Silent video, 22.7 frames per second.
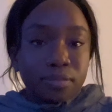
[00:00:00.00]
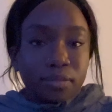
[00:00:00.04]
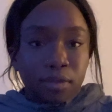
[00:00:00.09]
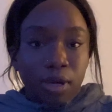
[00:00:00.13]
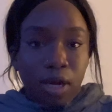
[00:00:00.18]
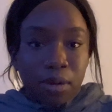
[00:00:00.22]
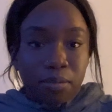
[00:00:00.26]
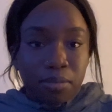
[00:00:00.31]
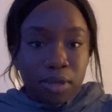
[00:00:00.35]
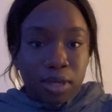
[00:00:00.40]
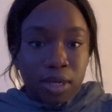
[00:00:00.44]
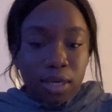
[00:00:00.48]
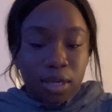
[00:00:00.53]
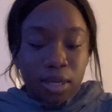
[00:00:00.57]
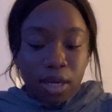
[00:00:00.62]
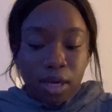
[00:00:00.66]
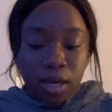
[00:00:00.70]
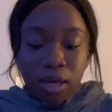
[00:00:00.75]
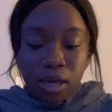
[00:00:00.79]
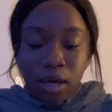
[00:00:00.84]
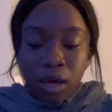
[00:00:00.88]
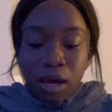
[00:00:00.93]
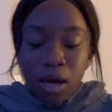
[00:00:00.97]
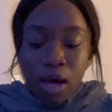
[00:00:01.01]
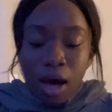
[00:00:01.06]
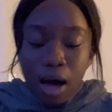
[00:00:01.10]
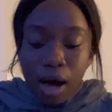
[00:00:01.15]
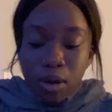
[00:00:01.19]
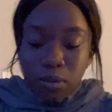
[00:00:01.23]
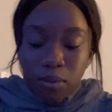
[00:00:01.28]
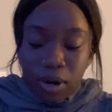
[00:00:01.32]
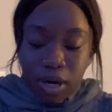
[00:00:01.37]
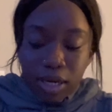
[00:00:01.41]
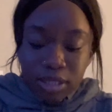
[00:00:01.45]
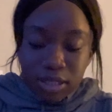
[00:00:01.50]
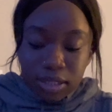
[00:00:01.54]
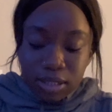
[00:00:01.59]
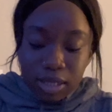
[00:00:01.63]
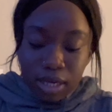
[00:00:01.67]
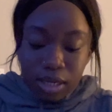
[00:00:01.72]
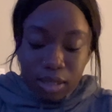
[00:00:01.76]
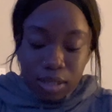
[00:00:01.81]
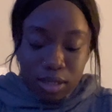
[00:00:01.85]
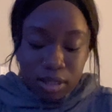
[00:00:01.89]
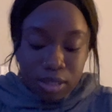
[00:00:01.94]
I'm eating. I wanted to
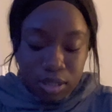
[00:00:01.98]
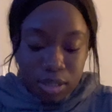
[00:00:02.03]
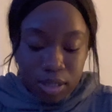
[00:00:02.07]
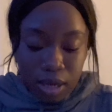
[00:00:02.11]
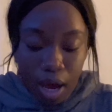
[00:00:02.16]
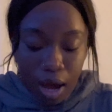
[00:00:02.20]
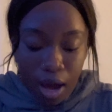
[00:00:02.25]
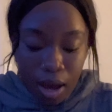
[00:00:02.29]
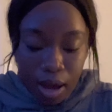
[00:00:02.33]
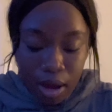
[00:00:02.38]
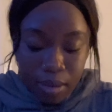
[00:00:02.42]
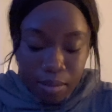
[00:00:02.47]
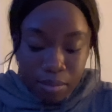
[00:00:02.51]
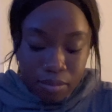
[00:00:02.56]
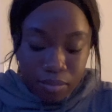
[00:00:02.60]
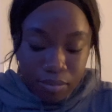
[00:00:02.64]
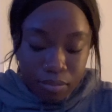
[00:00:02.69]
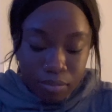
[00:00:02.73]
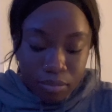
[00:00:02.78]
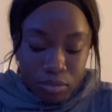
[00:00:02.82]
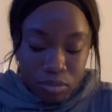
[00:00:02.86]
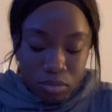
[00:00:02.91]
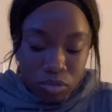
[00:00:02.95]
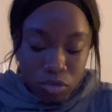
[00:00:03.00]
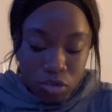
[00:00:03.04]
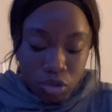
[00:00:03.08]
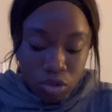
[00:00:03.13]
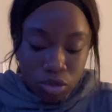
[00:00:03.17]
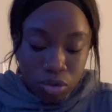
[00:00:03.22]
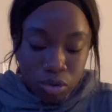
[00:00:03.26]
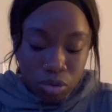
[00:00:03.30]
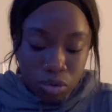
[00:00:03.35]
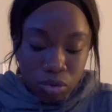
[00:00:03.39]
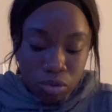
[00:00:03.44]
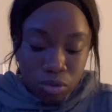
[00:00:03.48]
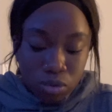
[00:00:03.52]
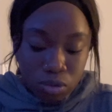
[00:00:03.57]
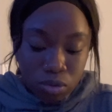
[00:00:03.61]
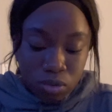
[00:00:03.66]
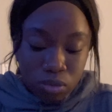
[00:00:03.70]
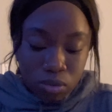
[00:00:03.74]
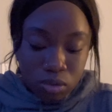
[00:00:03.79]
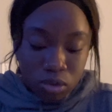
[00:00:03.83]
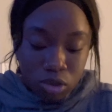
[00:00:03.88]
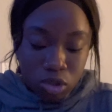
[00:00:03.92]
take this time
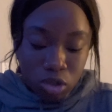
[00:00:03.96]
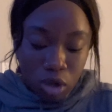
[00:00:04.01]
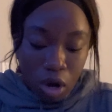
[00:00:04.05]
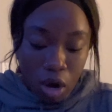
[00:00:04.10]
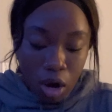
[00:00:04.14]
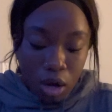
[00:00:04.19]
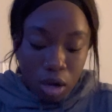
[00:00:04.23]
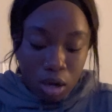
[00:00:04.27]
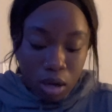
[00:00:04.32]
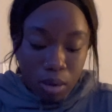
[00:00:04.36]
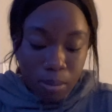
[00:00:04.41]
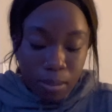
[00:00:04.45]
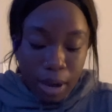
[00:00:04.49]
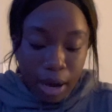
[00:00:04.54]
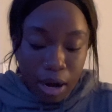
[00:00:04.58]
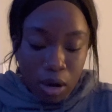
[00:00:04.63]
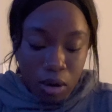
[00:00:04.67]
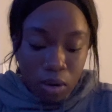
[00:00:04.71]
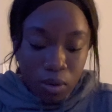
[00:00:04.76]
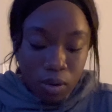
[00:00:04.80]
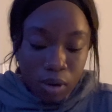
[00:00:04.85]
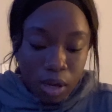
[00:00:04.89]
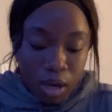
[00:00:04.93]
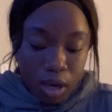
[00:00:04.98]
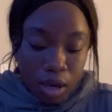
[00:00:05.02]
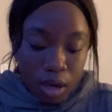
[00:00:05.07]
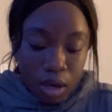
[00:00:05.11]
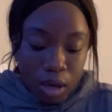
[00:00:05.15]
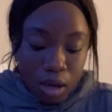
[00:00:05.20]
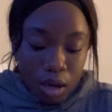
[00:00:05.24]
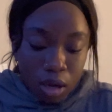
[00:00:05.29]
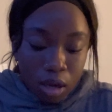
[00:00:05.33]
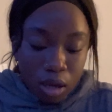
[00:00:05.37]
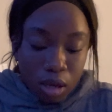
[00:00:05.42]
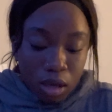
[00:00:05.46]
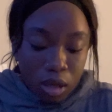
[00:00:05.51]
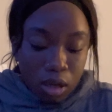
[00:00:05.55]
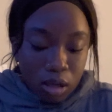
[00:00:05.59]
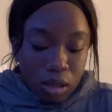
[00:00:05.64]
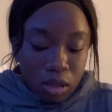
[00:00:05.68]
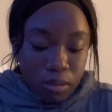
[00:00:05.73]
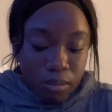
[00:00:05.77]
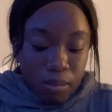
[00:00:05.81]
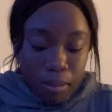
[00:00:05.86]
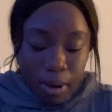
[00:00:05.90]
to talk about
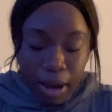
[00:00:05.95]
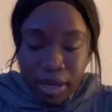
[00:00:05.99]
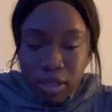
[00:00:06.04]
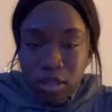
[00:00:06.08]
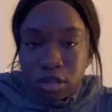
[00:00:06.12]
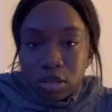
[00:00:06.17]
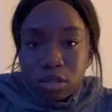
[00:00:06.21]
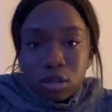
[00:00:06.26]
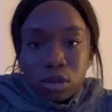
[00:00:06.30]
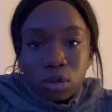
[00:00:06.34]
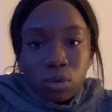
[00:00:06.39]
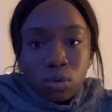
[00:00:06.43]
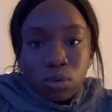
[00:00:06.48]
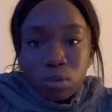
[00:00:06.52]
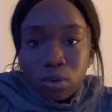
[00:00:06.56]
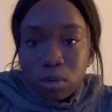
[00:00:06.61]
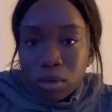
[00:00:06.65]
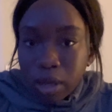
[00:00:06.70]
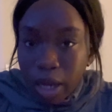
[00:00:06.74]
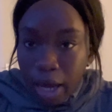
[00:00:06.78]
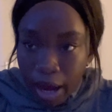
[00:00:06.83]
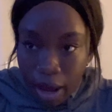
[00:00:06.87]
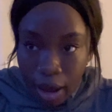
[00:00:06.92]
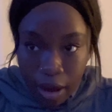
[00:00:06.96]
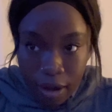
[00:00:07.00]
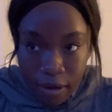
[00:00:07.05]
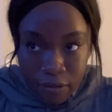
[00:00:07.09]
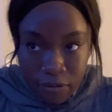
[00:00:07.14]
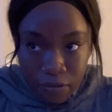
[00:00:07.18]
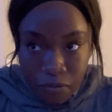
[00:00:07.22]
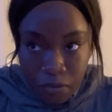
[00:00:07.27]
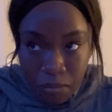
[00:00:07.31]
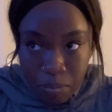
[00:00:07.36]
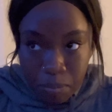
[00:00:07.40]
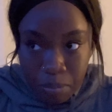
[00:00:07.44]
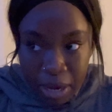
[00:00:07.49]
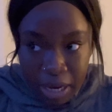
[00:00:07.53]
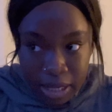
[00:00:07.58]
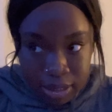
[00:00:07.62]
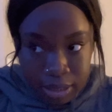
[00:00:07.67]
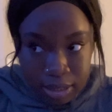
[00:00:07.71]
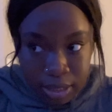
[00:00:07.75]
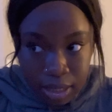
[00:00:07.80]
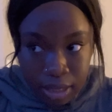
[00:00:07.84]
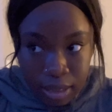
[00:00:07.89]
my school life
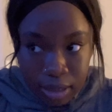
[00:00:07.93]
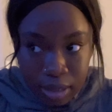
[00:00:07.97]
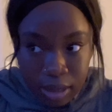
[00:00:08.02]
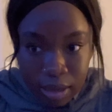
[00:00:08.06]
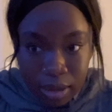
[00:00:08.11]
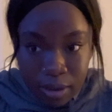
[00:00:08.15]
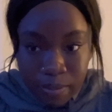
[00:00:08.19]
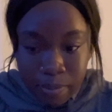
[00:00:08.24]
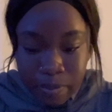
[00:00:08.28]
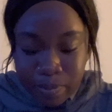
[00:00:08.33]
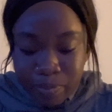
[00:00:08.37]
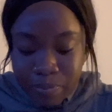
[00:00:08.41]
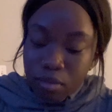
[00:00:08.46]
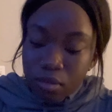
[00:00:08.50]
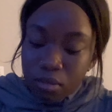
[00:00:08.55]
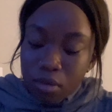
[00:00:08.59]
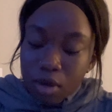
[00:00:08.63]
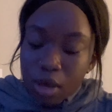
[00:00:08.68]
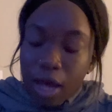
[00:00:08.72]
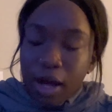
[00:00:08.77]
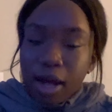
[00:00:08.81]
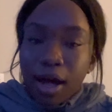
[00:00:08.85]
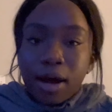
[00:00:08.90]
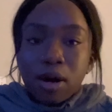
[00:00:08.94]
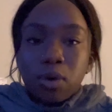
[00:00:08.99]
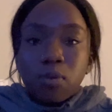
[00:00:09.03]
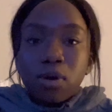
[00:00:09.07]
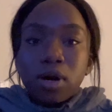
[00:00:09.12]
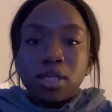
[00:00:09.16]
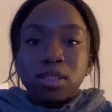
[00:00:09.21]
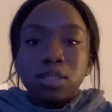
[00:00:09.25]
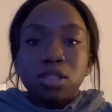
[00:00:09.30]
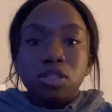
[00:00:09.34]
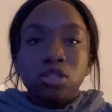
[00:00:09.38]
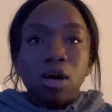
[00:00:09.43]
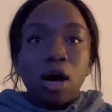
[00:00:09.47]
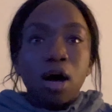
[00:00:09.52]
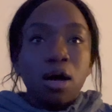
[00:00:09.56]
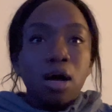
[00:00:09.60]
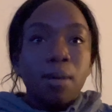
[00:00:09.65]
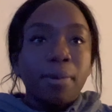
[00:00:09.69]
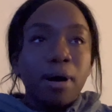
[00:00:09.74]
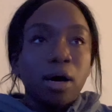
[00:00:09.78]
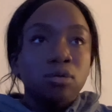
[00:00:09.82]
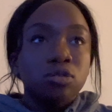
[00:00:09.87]
basically i kind of wanted to
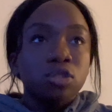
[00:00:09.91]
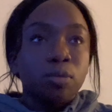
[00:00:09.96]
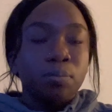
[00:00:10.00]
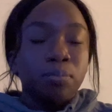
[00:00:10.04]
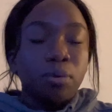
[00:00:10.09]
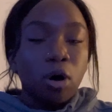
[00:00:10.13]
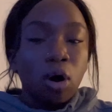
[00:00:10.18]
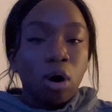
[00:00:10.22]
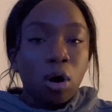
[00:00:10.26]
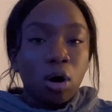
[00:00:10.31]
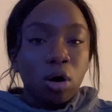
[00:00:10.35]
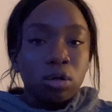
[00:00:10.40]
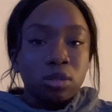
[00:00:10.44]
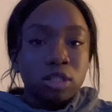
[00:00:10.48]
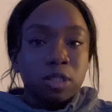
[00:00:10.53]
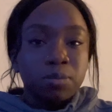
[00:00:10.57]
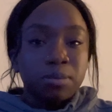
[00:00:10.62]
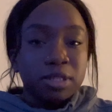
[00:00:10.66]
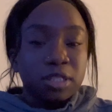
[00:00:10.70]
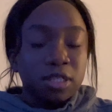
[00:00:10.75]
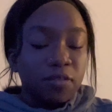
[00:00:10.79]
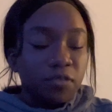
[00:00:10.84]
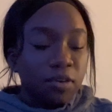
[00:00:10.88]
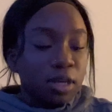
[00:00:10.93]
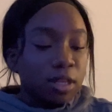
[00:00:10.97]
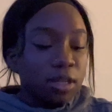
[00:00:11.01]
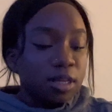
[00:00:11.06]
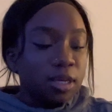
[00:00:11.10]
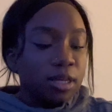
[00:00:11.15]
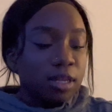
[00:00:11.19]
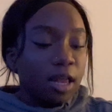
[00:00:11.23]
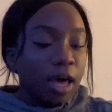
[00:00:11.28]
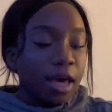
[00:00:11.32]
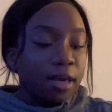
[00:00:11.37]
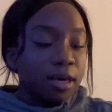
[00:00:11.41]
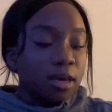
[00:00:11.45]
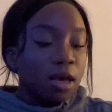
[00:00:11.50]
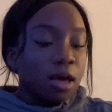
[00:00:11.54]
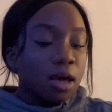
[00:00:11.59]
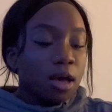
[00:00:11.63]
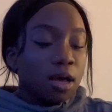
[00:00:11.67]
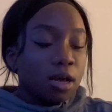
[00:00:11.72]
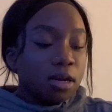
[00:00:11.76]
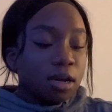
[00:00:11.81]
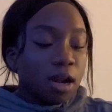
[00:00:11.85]
talk about depaul specifically like
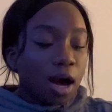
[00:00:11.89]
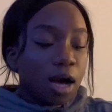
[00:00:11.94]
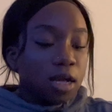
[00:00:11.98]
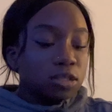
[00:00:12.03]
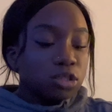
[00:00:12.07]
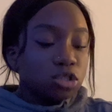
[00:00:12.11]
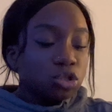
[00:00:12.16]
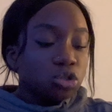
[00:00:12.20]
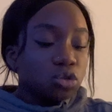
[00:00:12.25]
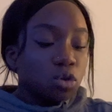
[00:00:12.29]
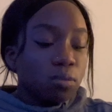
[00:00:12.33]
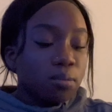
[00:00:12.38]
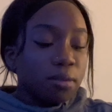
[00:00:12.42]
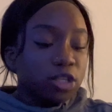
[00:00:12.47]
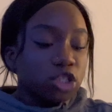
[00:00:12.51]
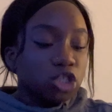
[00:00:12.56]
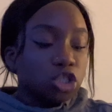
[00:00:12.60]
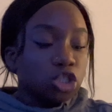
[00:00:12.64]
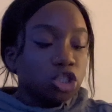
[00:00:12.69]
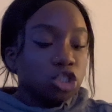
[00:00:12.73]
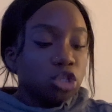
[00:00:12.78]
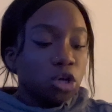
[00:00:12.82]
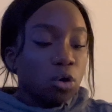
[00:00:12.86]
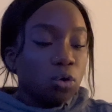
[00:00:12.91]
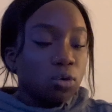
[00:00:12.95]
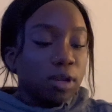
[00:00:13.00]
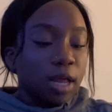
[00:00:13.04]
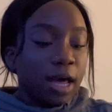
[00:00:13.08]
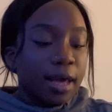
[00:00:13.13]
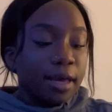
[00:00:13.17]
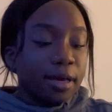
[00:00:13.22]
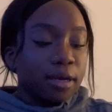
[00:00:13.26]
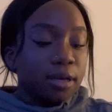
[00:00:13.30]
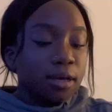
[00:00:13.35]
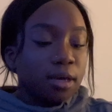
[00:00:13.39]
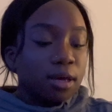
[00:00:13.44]
not so much so like